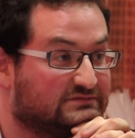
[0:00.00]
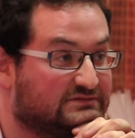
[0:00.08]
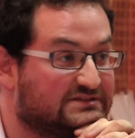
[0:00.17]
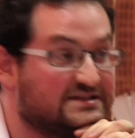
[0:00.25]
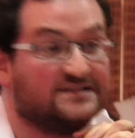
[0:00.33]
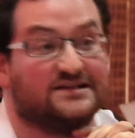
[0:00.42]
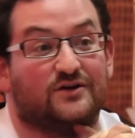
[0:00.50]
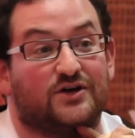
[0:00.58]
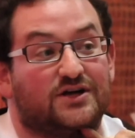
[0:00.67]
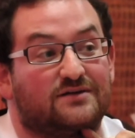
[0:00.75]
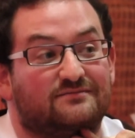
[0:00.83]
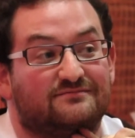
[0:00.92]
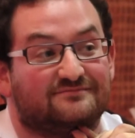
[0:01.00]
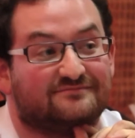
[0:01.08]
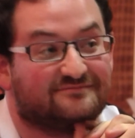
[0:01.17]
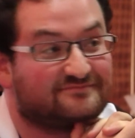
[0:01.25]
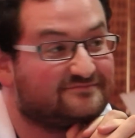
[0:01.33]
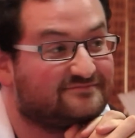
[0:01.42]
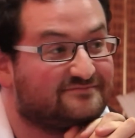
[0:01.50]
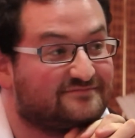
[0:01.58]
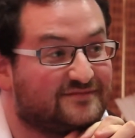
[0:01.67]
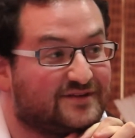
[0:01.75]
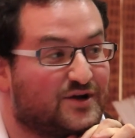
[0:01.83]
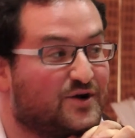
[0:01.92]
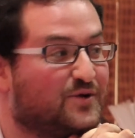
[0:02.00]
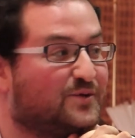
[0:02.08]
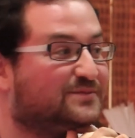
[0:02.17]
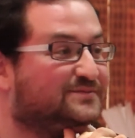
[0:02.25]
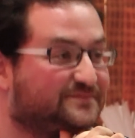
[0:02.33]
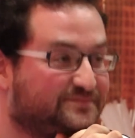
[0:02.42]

Does that sound good? No.